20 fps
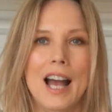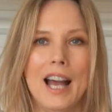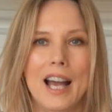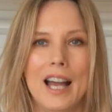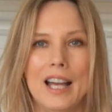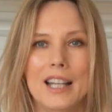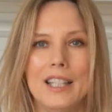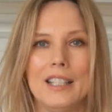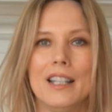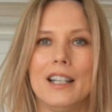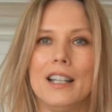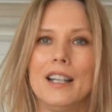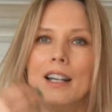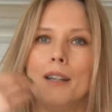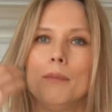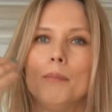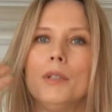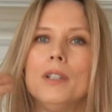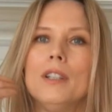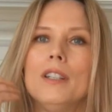and, and
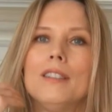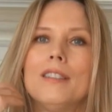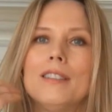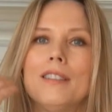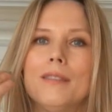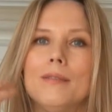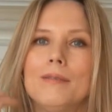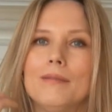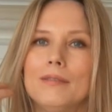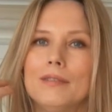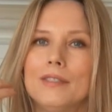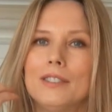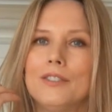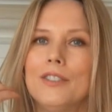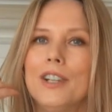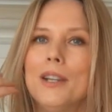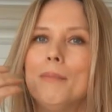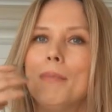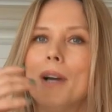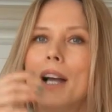I put it
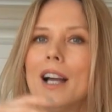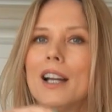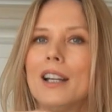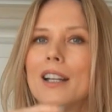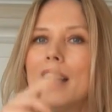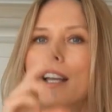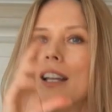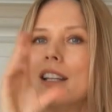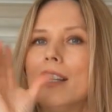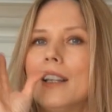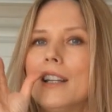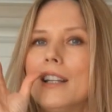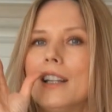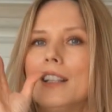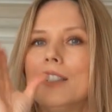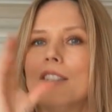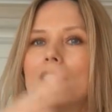straight back and then I